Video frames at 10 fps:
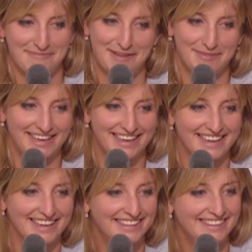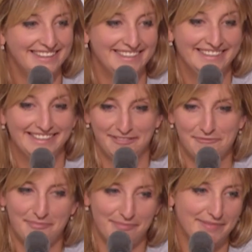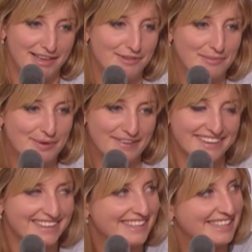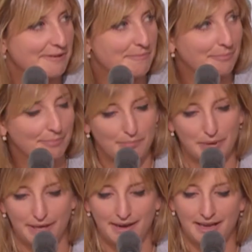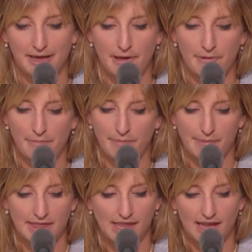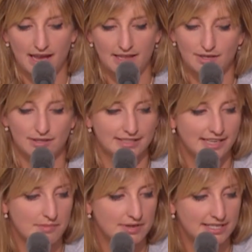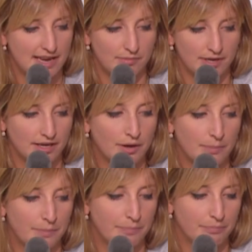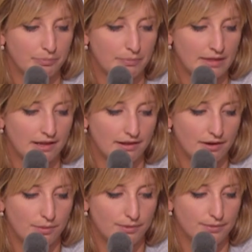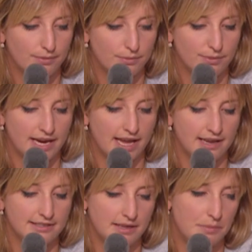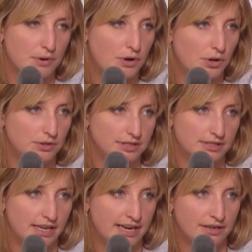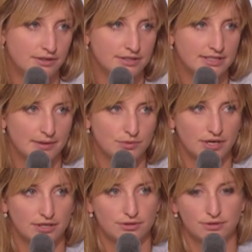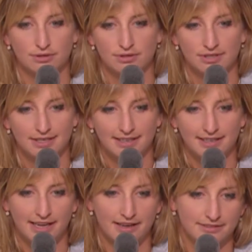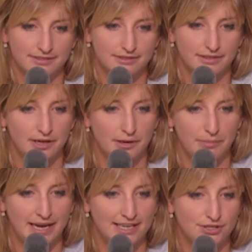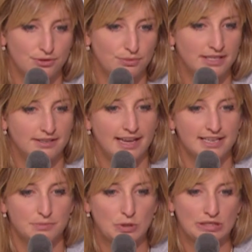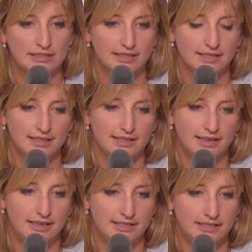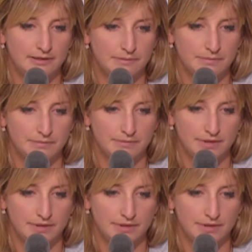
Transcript: maybe even more. Um, but um, it's all the time the same. Um, when I step on a court, I all the time try to, yeah, manage to win the last point. Um,